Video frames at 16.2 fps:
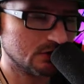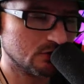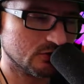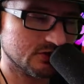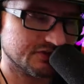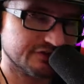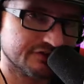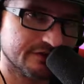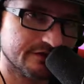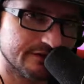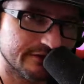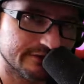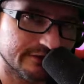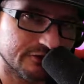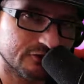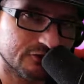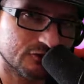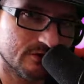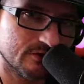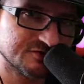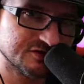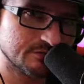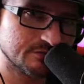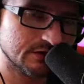which is in the
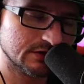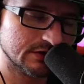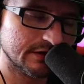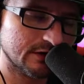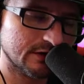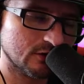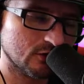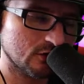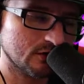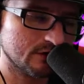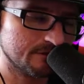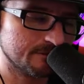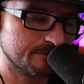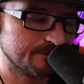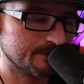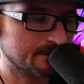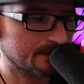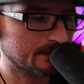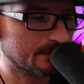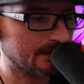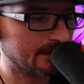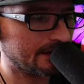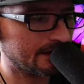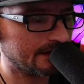description below,
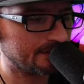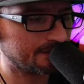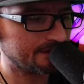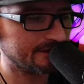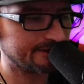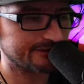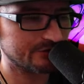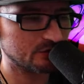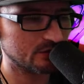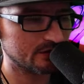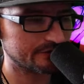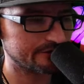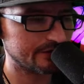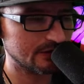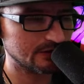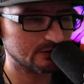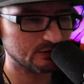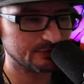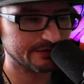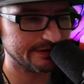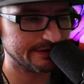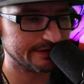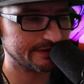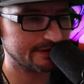if you want to follow
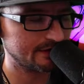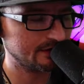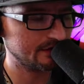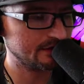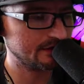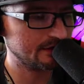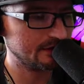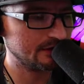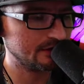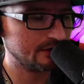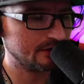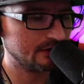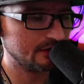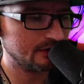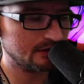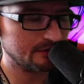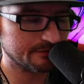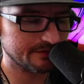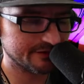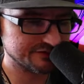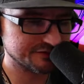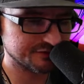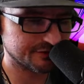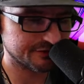me on
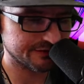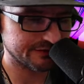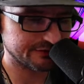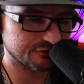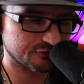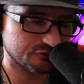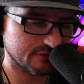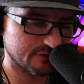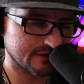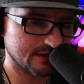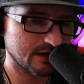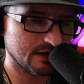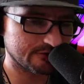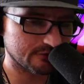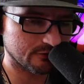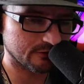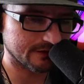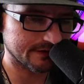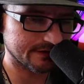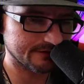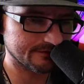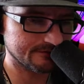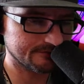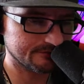my journey to
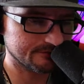recovery.